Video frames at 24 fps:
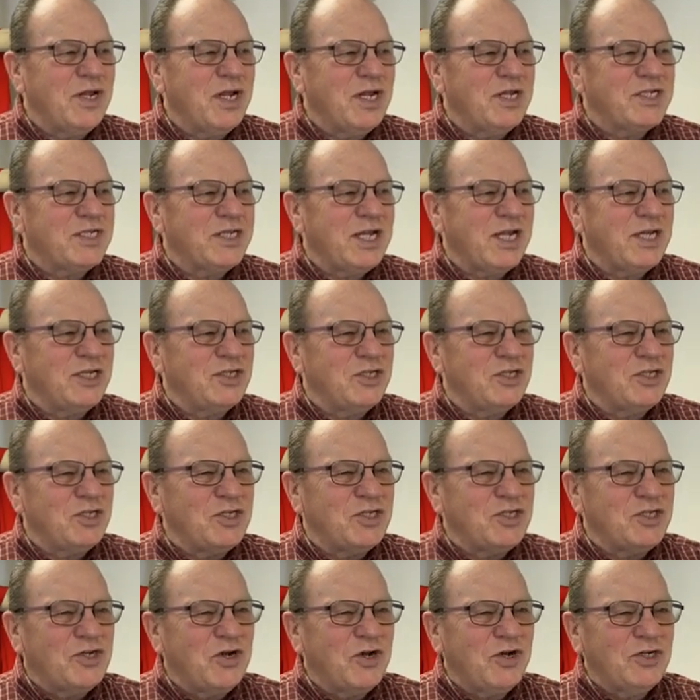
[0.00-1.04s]
because they
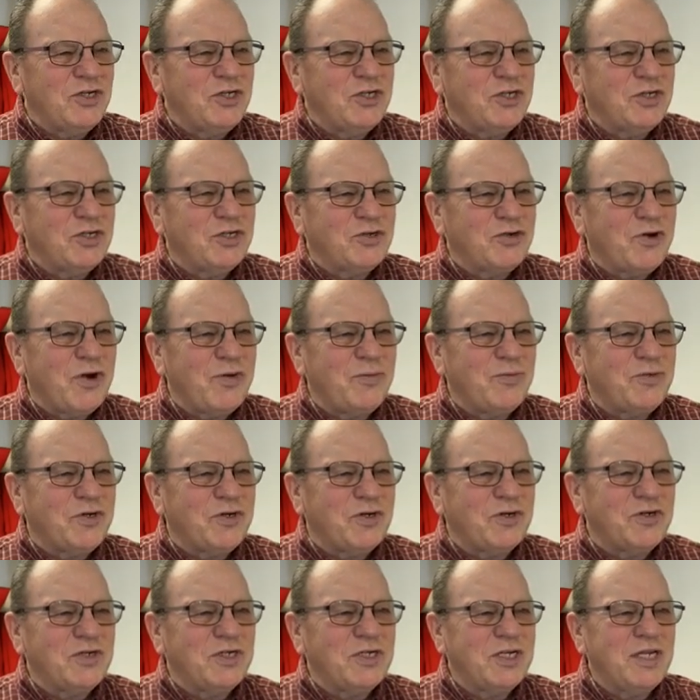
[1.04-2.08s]
searched the
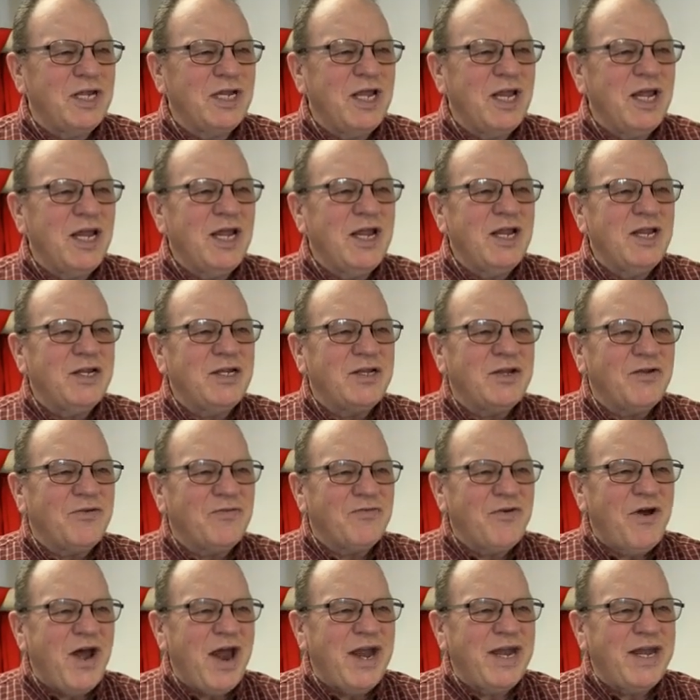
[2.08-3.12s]
scriptures to
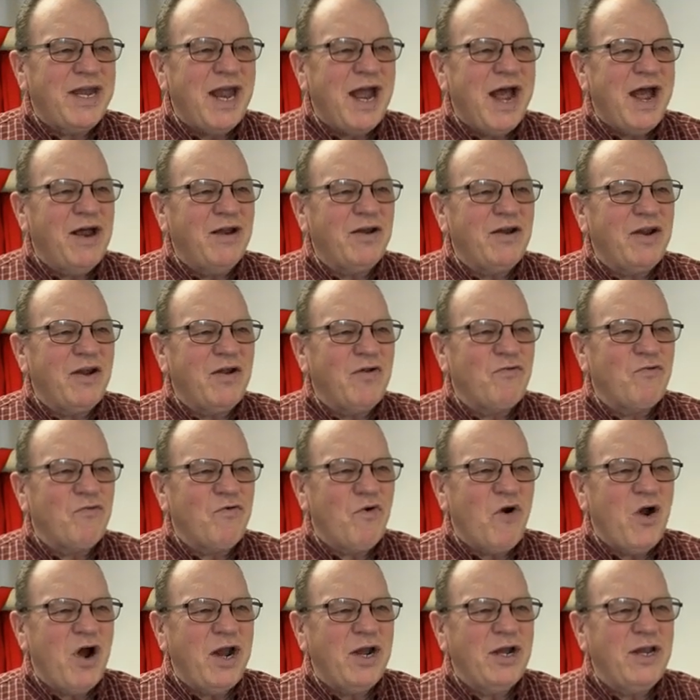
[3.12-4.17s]
find out if
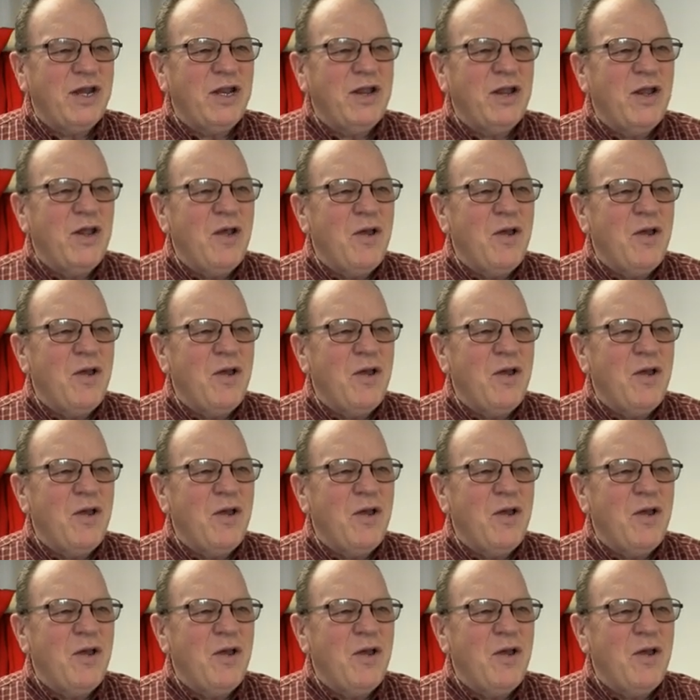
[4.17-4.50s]
what